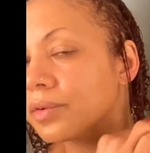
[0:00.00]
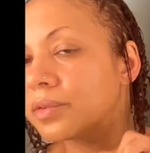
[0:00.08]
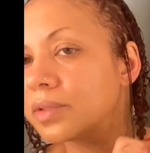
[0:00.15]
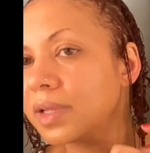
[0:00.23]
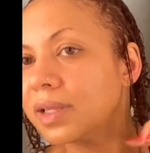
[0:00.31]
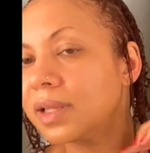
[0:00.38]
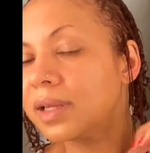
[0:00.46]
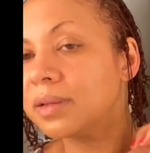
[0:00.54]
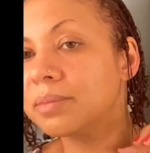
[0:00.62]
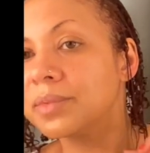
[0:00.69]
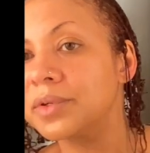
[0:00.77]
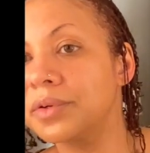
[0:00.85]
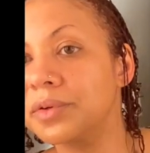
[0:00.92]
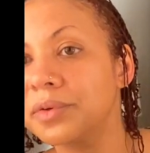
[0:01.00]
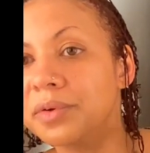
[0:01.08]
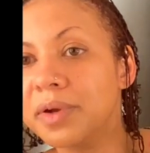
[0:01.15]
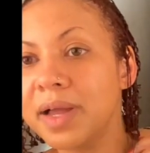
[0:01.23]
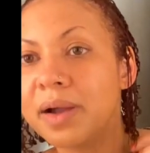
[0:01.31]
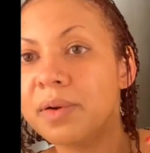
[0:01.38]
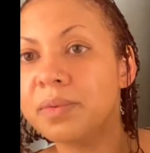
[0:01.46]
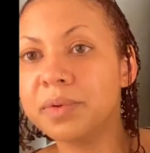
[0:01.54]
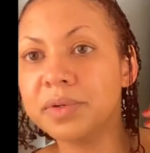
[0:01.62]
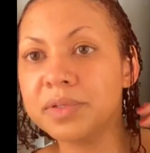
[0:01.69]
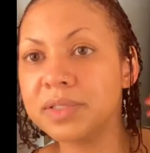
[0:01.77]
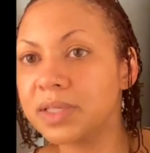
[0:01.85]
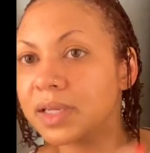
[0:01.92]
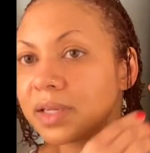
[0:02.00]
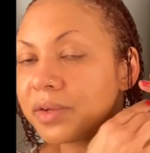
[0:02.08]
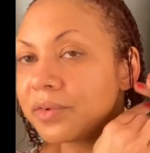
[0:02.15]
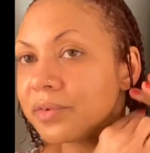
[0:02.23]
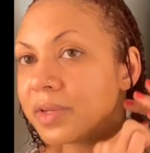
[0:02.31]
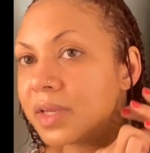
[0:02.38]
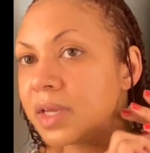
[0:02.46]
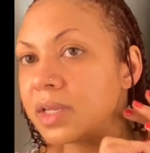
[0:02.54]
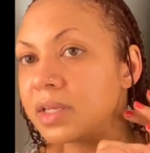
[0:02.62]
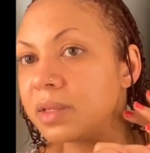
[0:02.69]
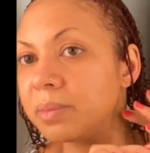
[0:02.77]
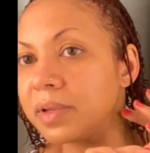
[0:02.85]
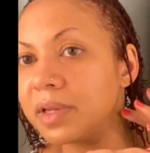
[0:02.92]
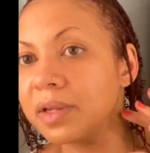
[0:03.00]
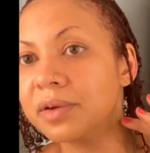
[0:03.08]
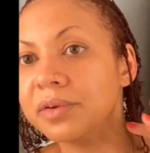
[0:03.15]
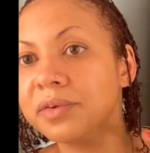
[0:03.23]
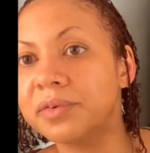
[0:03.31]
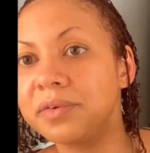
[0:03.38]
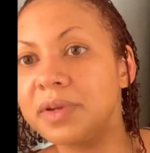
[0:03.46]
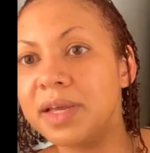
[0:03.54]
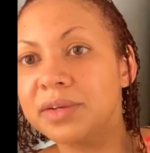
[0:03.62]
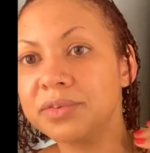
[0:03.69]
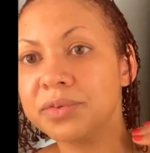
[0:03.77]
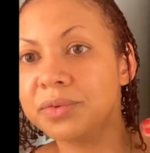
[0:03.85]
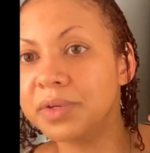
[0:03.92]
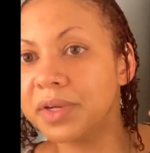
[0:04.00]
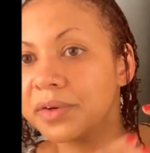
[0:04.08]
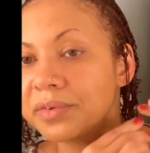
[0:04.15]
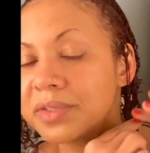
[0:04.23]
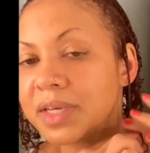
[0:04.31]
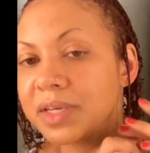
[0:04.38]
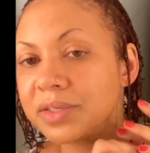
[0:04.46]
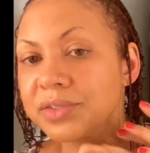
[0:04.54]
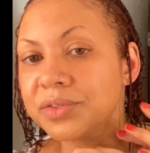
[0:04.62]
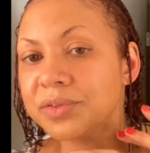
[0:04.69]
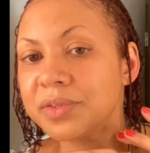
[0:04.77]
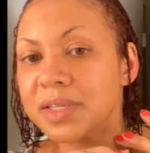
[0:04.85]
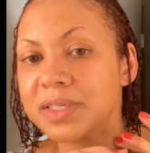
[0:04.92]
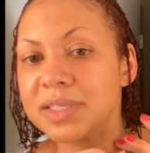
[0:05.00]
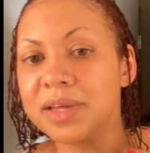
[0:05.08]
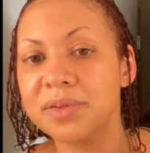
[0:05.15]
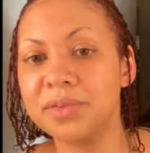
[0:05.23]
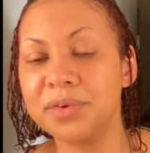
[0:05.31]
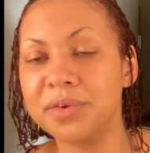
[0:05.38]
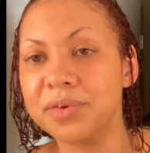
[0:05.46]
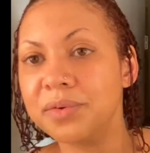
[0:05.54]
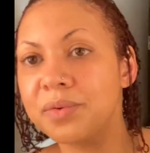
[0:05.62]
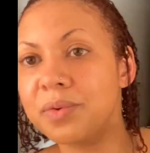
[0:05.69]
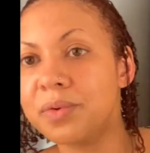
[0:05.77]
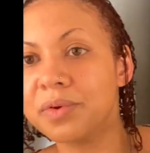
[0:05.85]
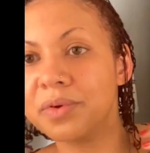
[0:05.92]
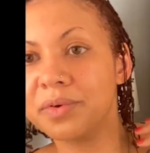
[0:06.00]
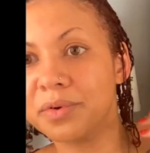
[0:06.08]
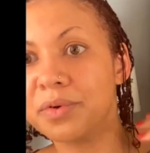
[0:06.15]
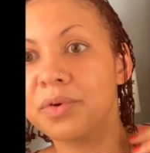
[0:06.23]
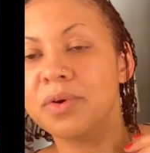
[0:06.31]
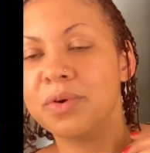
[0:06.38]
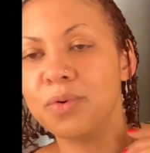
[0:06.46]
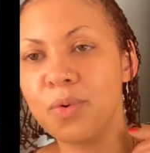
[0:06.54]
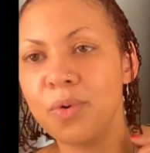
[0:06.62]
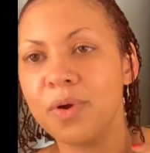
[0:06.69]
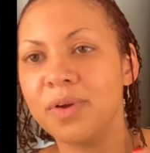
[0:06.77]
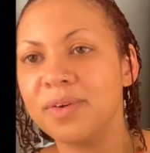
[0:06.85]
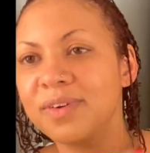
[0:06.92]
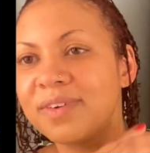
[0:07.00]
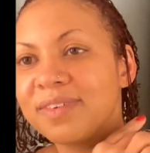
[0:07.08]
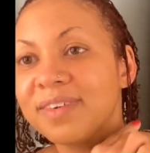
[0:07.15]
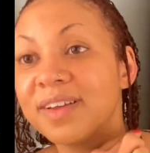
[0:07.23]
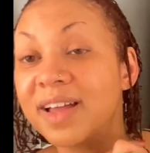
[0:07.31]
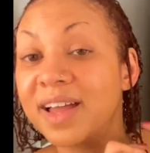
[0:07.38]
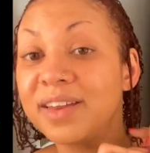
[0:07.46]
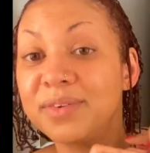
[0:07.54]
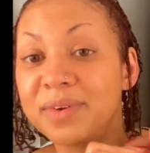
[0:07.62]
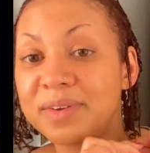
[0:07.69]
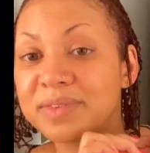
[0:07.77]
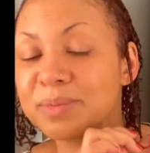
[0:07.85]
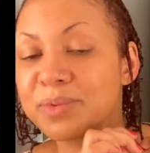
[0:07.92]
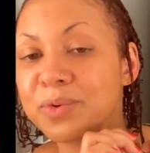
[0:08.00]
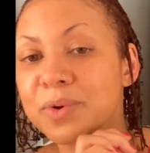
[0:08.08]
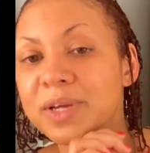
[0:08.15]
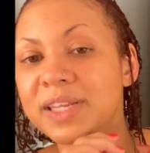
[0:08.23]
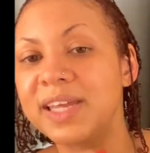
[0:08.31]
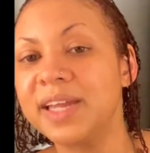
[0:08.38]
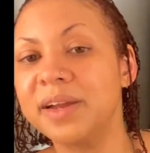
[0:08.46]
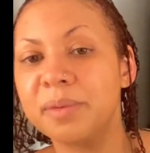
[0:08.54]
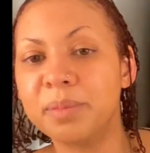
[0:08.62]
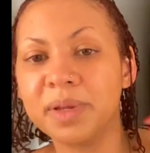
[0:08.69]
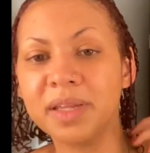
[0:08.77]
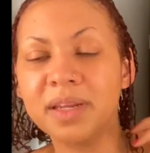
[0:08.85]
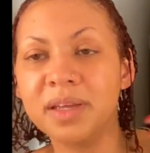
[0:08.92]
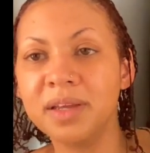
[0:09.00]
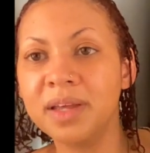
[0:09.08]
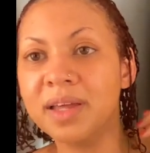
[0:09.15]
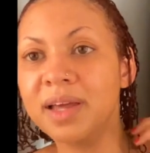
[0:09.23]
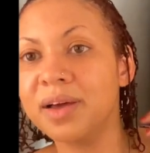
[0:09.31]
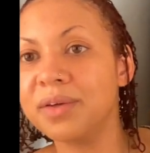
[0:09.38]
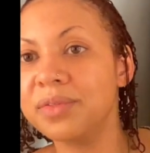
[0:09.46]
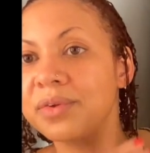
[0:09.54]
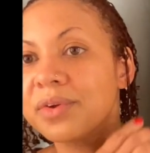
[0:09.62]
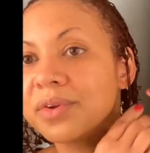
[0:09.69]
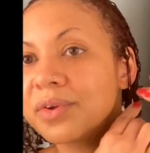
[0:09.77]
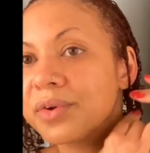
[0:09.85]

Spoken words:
I like them to curl outwards, like your, depending on your natural hair texture, that's how they're gonna coil. I do have some coily hair, but how they're gonna